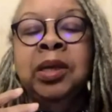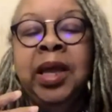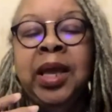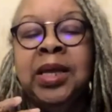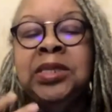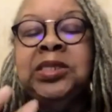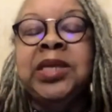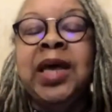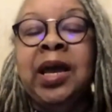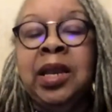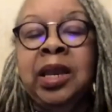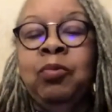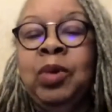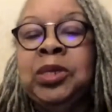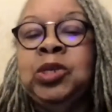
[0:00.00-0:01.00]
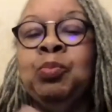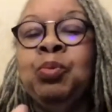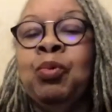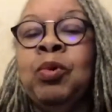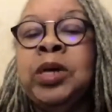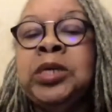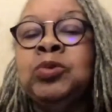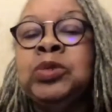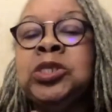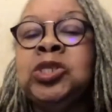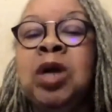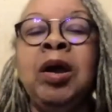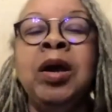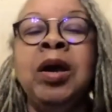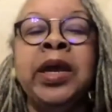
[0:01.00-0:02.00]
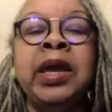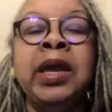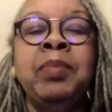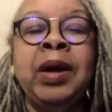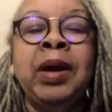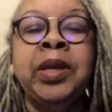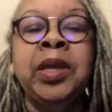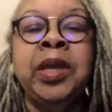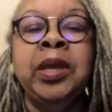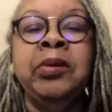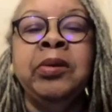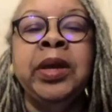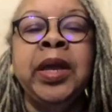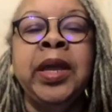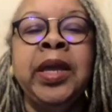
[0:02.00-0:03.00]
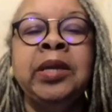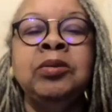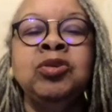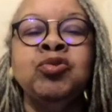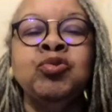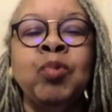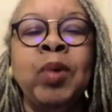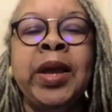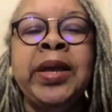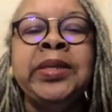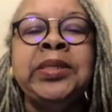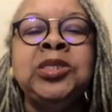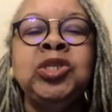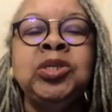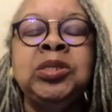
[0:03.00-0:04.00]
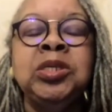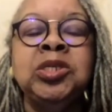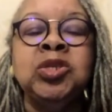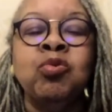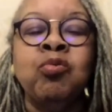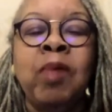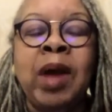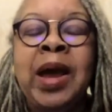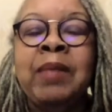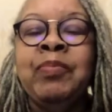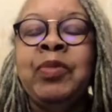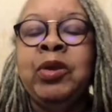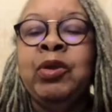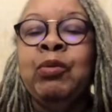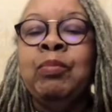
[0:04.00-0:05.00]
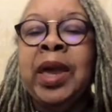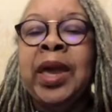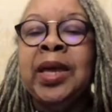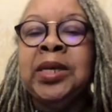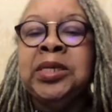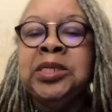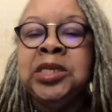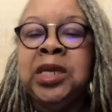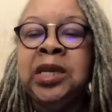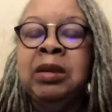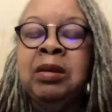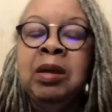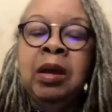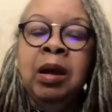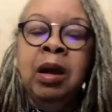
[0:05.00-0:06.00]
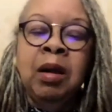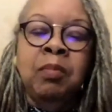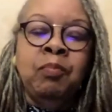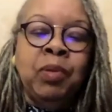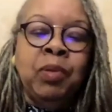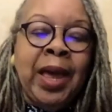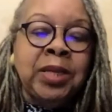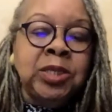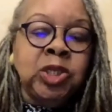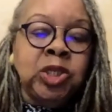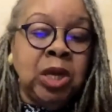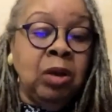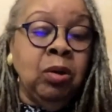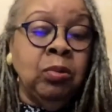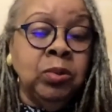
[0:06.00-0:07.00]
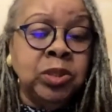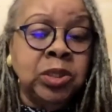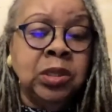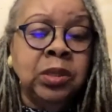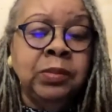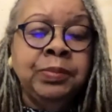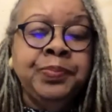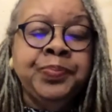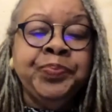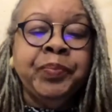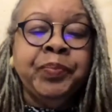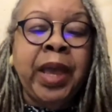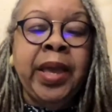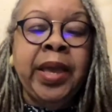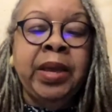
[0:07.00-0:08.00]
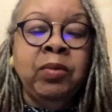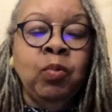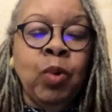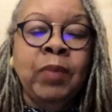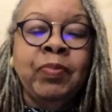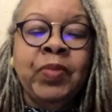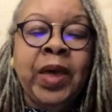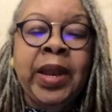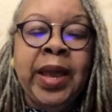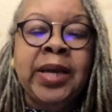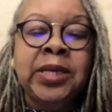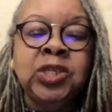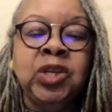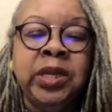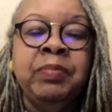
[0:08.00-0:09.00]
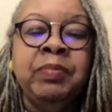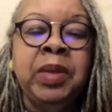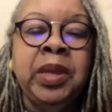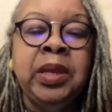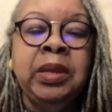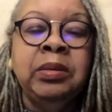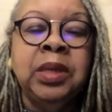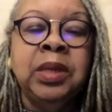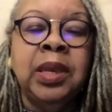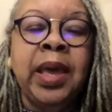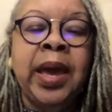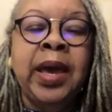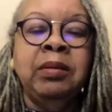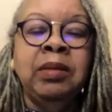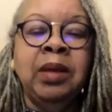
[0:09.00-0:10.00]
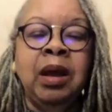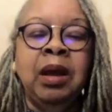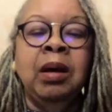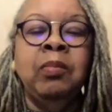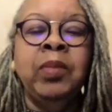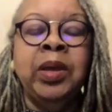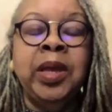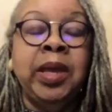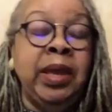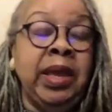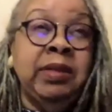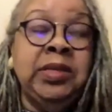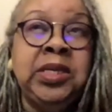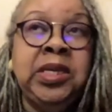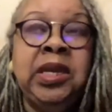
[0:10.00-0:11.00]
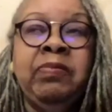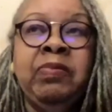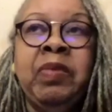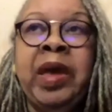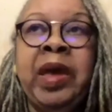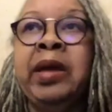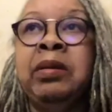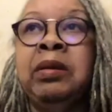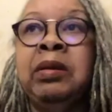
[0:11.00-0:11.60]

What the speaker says: exactly what Du Bois was talking about here in trying to describe the humanity of Black souls and what that actually means, that indeed that